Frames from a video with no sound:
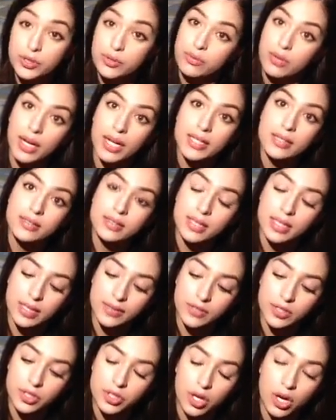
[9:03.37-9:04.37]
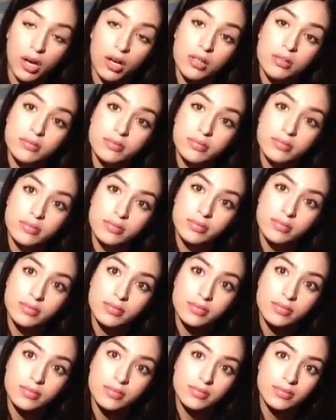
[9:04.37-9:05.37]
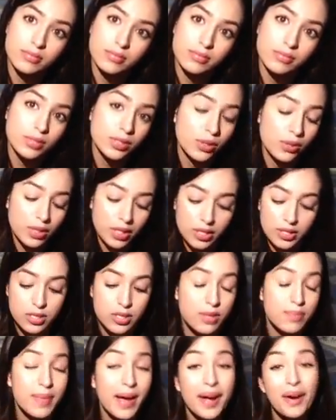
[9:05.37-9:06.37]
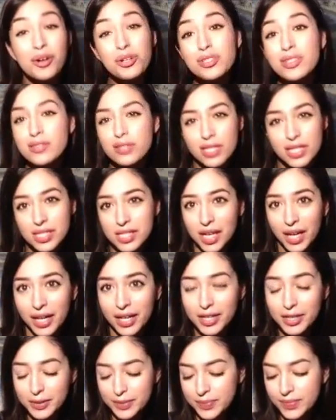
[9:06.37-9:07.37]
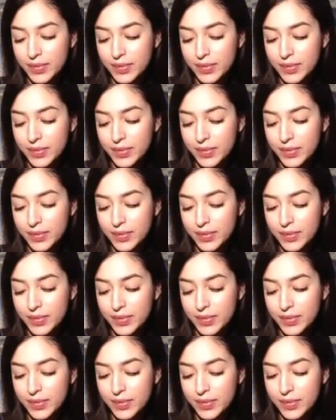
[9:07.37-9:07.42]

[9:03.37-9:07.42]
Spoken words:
to write and I love to draw. So there's my artistic side.